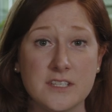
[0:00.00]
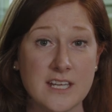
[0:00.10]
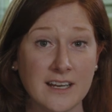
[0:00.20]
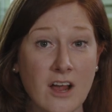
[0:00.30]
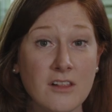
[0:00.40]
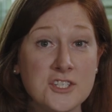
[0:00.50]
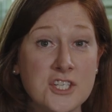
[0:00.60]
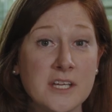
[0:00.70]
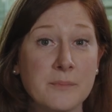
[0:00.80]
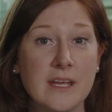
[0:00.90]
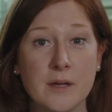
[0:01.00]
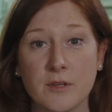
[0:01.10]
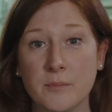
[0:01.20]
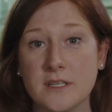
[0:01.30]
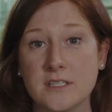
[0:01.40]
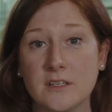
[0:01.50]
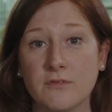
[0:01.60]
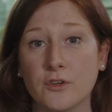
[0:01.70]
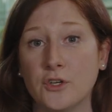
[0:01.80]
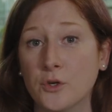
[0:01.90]
The technology can be implemented
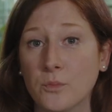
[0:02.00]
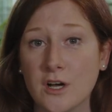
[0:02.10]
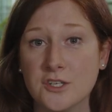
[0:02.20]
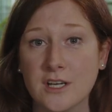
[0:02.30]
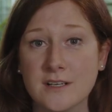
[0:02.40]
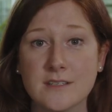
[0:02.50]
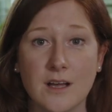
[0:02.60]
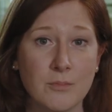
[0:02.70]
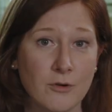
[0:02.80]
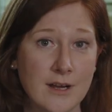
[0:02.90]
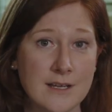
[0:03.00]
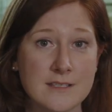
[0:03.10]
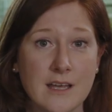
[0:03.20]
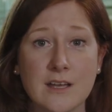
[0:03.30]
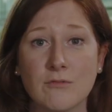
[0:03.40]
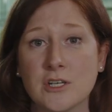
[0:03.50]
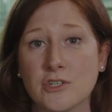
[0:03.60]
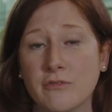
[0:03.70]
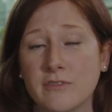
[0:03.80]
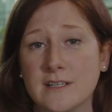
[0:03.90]
for new projects, upgrades, and
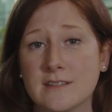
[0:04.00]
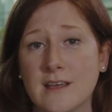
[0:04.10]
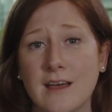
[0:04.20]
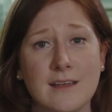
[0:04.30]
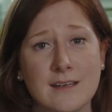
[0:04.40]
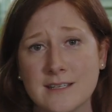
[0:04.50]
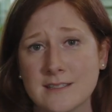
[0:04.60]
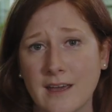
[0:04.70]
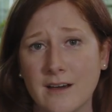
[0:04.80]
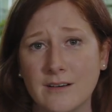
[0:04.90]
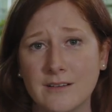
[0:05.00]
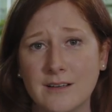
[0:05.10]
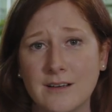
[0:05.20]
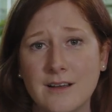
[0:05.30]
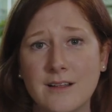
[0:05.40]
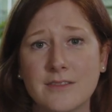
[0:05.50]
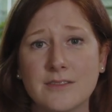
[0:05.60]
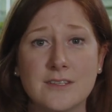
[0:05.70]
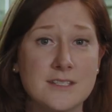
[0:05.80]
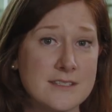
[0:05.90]
retrofits at any scale.
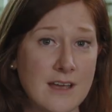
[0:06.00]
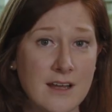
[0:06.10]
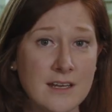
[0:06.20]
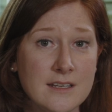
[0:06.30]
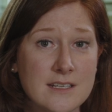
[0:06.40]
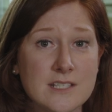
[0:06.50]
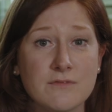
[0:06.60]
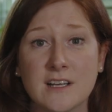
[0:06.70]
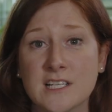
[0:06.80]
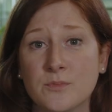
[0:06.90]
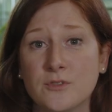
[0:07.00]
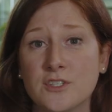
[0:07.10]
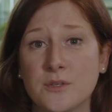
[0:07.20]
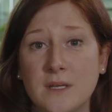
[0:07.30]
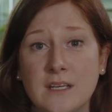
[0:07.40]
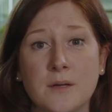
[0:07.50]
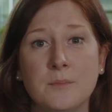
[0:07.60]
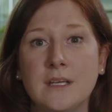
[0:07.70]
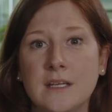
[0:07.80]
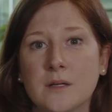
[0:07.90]
The design is flexible to meet
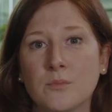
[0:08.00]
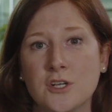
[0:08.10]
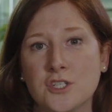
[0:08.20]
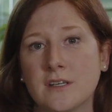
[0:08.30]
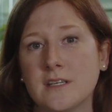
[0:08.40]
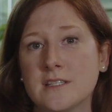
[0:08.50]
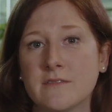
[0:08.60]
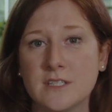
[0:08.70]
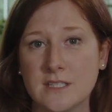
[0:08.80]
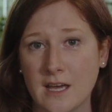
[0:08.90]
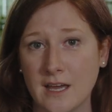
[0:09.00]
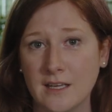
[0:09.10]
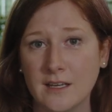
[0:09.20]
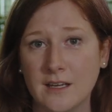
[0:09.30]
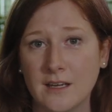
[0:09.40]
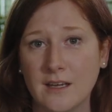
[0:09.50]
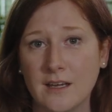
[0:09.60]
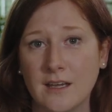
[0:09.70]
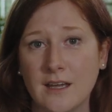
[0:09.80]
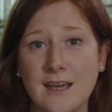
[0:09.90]
immediate project needs of today,
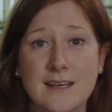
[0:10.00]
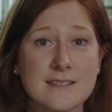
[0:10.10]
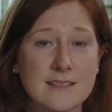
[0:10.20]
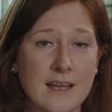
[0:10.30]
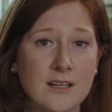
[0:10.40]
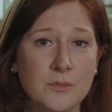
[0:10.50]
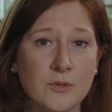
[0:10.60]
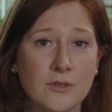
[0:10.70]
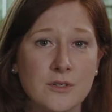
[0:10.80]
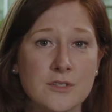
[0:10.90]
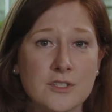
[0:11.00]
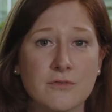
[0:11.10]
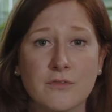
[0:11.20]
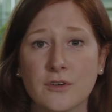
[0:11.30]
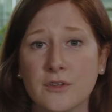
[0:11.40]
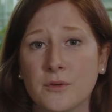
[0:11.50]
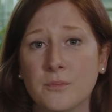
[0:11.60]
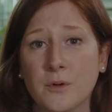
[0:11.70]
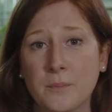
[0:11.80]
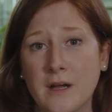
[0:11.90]
and it's scalable to further
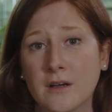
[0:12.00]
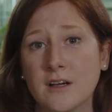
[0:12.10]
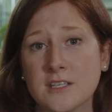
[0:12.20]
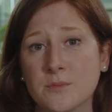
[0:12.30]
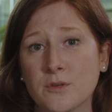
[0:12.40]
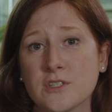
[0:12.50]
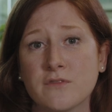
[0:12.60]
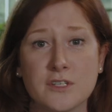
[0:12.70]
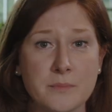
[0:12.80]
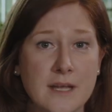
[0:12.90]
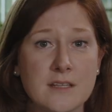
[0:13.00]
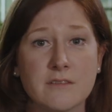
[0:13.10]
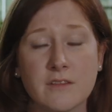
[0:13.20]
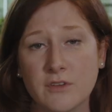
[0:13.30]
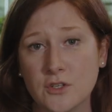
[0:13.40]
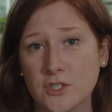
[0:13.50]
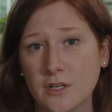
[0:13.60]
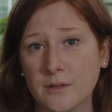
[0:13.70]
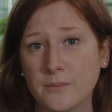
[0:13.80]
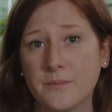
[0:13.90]
prepare customers for demands of the future.